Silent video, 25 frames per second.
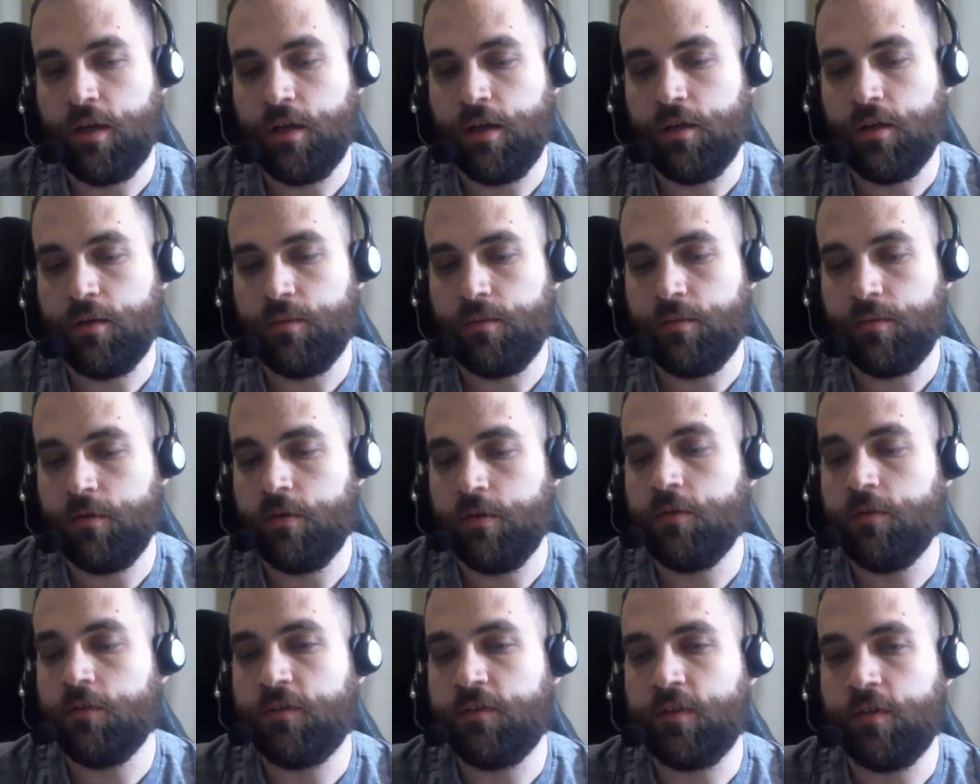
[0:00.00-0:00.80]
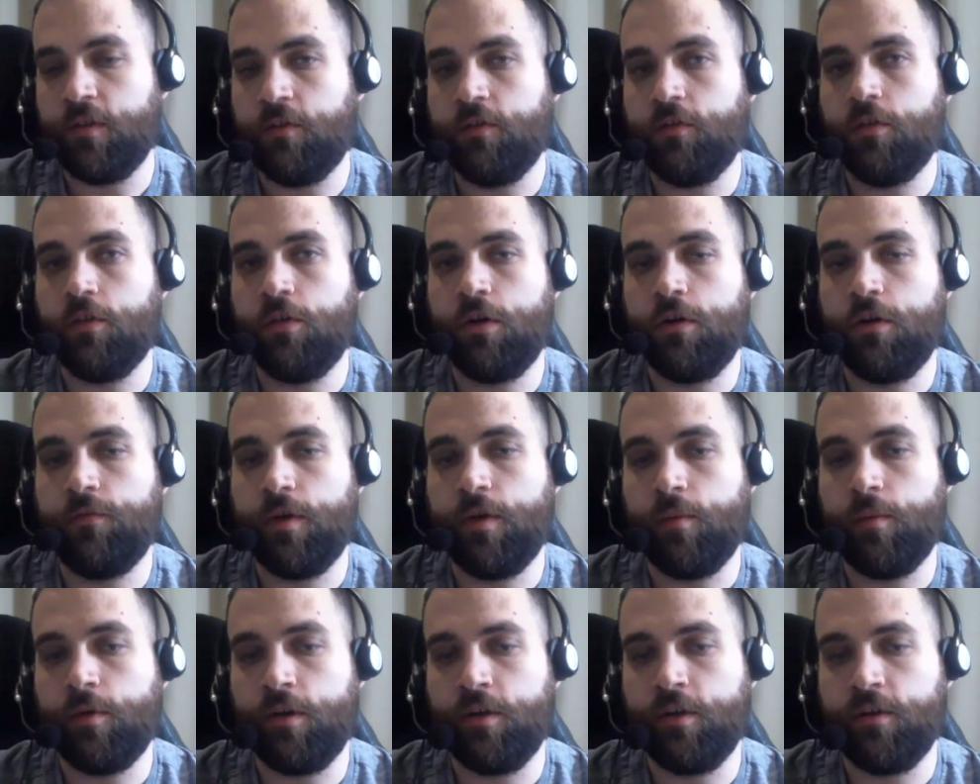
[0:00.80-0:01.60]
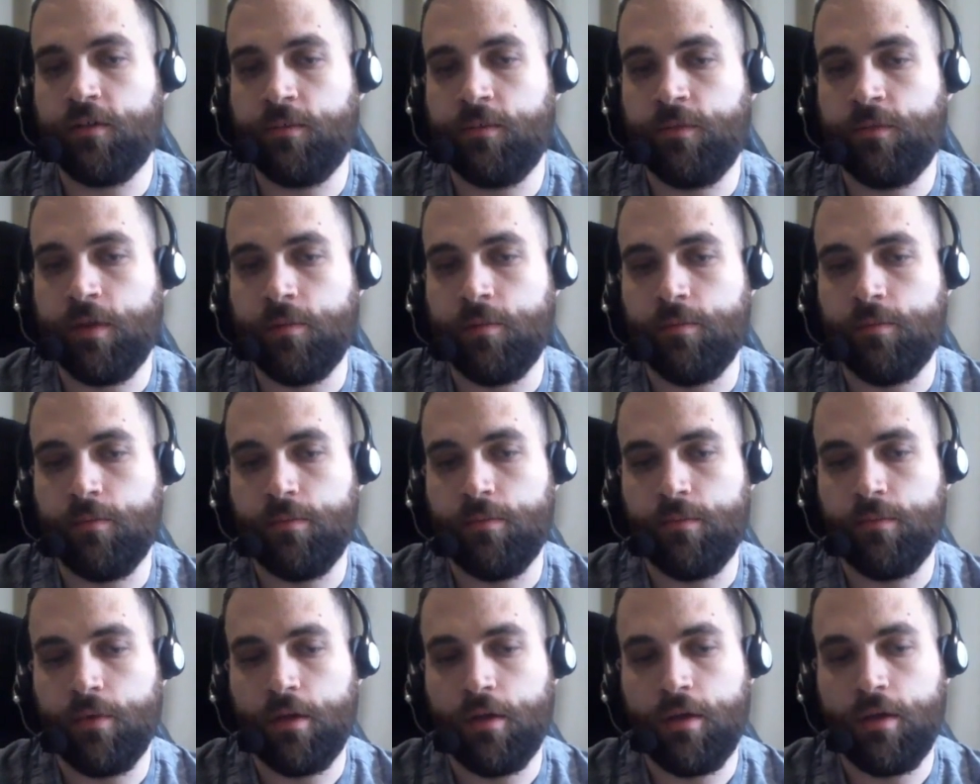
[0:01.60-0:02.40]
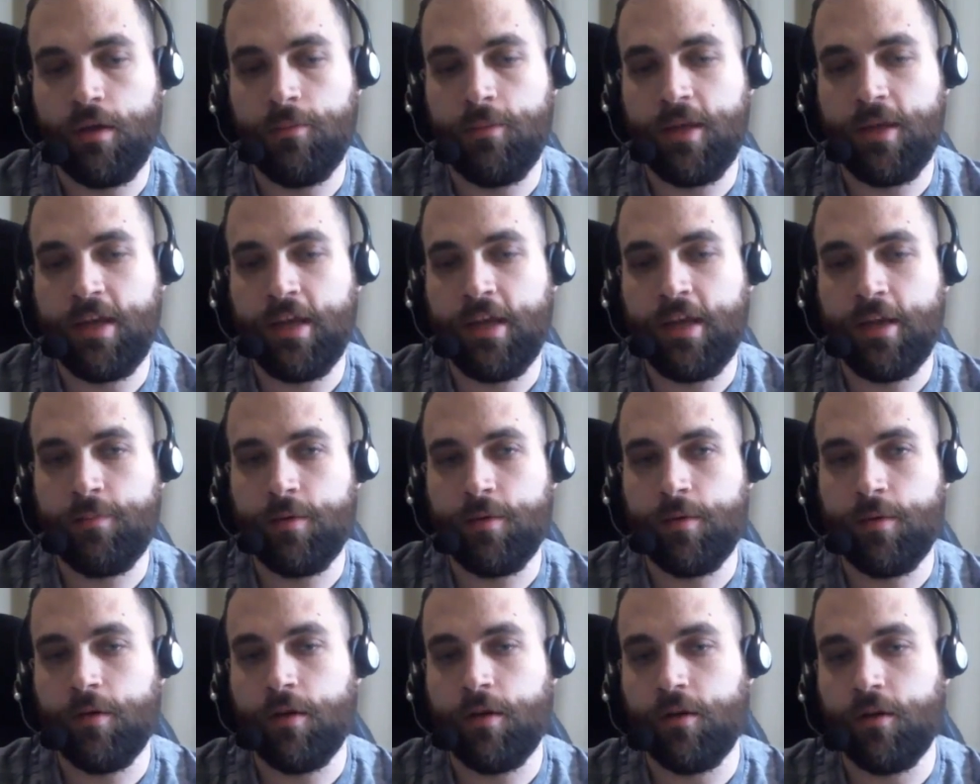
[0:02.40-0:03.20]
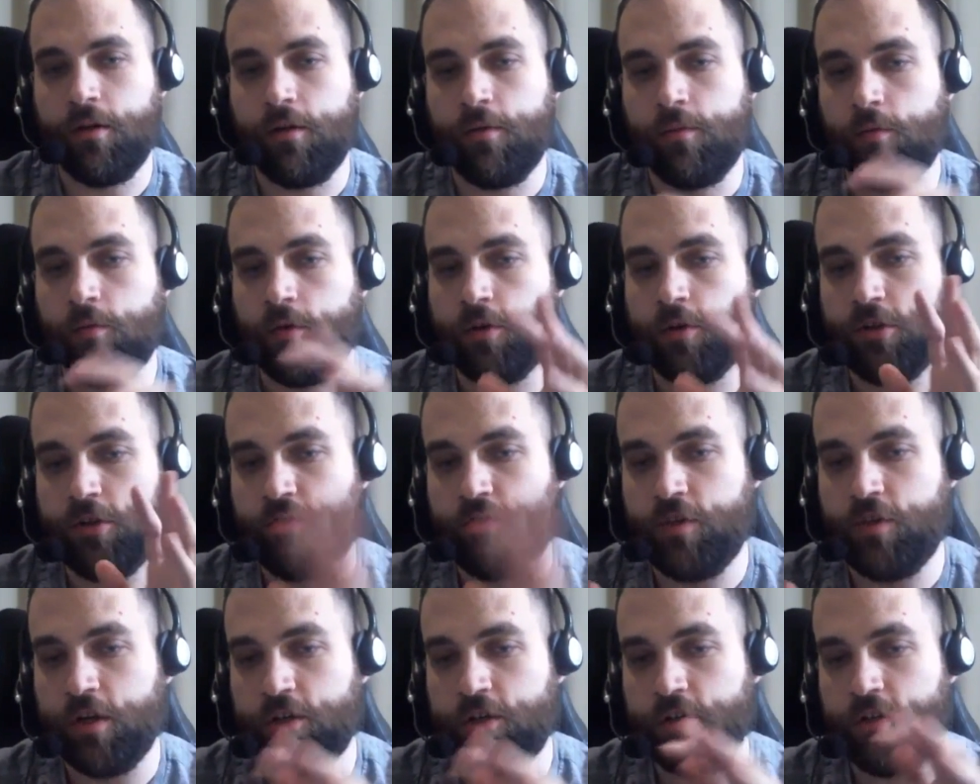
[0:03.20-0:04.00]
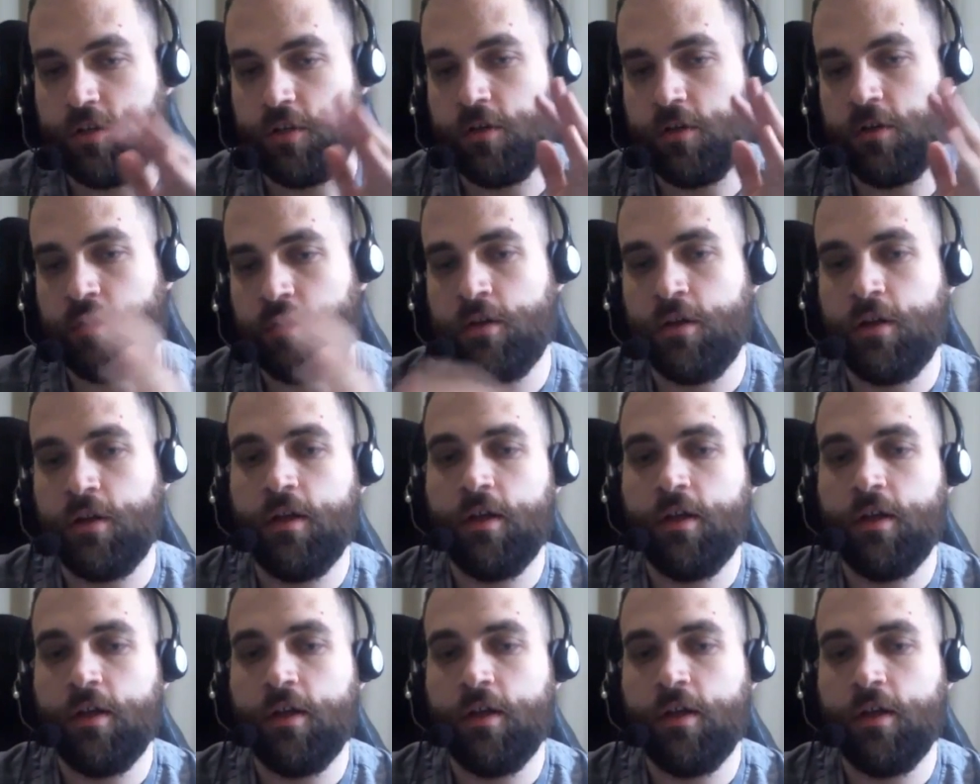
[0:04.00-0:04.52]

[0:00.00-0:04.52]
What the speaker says: I'd use Discord if I wanted something immediate but a little more structured.